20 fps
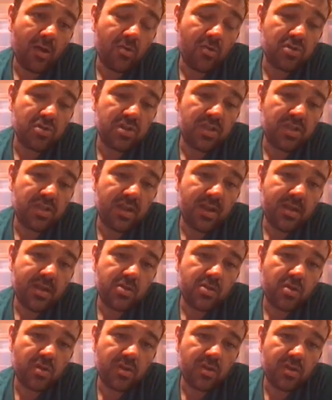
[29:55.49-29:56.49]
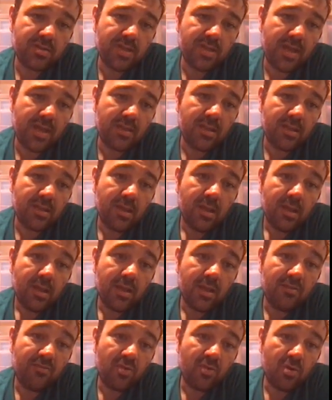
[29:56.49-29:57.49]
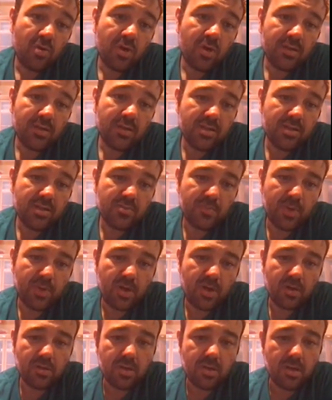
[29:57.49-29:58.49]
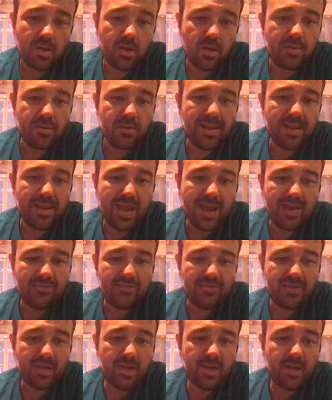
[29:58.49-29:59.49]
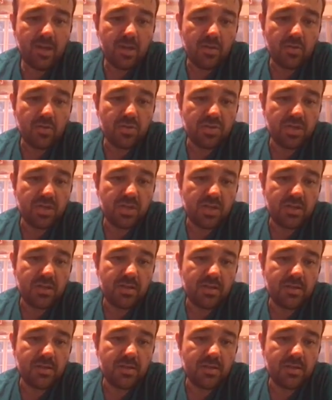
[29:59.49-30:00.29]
consideration is that if you look at this plot on the left, you see the